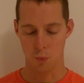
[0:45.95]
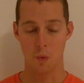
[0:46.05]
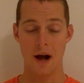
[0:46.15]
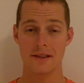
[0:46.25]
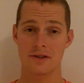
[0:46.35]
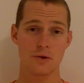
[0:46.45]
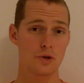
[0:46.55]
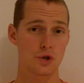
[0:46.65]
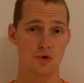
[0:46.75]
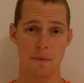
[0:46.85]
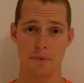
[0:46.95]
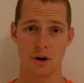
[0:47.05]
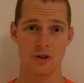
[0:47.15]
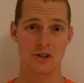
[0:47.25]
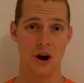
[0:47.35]
wetsuit
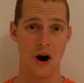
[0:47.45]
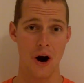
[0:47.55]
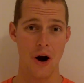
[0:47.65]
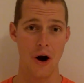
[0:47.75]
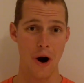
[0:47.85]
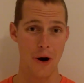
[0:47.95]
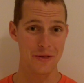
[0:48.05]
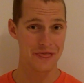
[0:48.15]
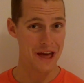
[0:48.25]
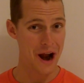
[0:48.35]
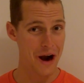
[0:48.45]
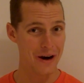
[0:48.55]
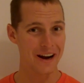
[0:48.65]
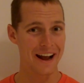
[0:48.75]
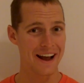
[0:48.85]
strippers are
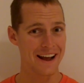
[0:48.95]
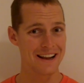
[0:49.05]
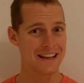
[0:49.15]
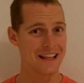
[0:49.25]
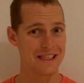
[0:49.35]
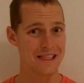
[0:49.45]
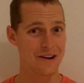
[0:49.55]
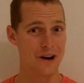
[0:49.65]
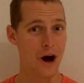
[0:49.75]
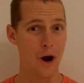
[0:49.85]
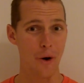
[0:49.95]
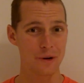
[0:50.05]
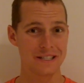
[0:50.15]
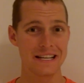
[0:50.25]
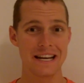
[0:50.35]
there, and they're not
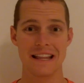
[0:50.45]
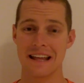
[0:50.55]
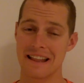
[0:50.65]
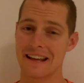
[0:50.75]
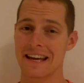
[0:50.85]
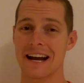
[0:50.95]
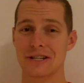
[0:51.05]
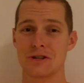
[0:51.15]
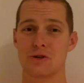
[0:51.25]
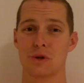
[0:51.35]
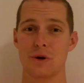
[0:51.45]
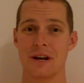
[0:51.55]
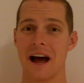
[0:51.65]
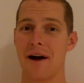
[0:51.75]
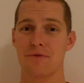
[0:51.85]
always needed, and they can actually slow
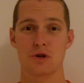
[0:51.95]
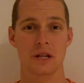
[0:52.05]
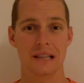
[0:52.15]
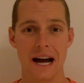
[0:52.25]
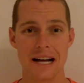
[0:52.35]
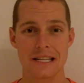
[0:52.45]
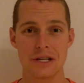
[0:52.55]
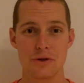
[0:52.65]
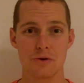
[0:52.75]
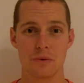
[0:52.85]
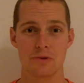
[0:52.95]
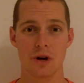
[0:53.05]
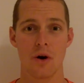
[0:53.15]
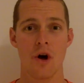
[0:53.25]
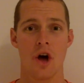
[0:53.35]
you down if there's a line to use them.
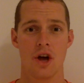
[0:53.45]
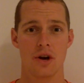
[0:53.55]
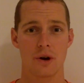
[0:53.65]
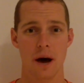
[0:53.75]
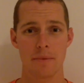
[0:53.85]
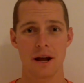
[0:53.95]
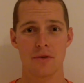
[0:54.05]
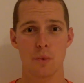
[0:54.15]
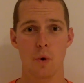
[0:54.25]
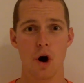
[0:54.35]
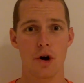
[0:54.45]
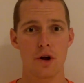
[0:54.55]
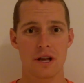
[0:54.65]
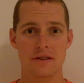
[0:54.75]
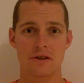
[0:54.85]
So, you know, coming out of the water,
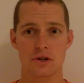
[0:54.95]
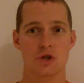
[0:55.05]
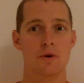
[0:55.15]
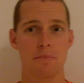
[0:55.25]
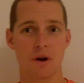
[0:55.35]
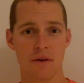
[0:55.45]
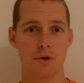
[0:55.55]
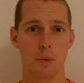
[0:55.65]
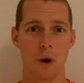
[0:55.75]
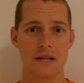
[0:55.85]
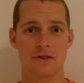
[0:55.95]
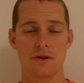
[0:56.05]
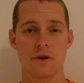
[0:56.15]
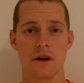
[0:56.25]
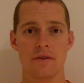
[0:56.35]
you can start stripping off your
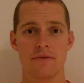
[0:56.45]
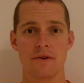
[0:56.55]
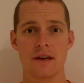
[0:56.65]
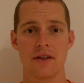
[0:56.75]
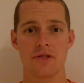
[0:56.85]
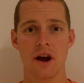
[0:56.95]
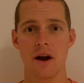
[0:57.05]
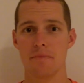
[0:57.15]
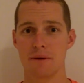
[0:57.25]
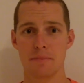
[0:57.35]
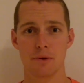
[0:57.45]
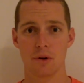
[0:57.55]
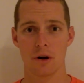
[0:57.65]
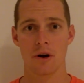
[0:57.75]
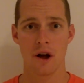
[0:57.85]
wetsuit, and if you get there and
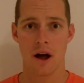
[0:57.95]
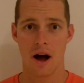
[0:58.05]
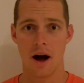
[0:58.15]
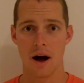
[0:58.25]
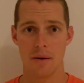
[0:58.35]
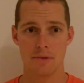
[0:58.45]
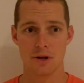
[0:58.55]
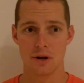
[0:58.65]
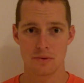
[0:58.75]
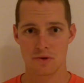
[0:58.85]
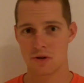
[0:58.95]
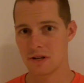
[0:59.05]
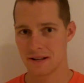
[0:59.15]
people are, you know,